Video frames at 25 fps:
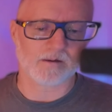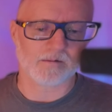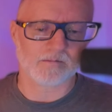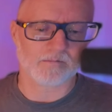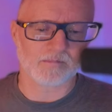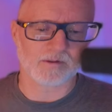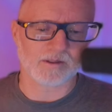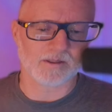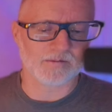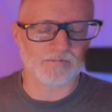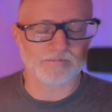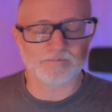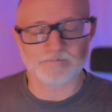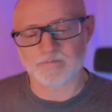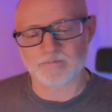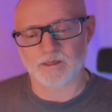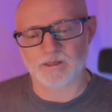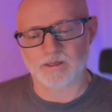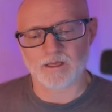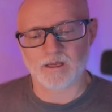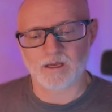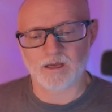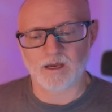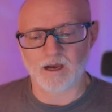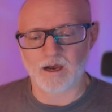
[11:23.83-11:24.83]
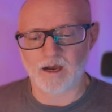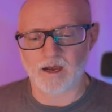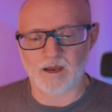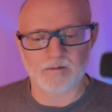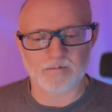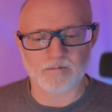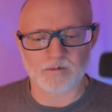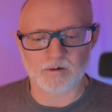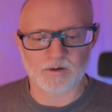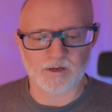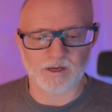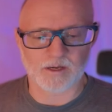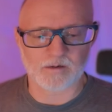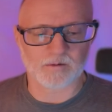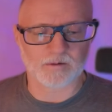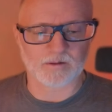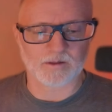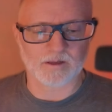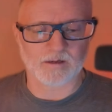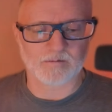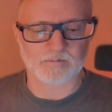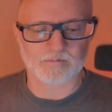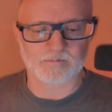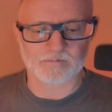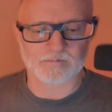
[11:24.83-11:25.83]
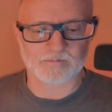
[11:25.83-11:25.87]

But I'm okay with that.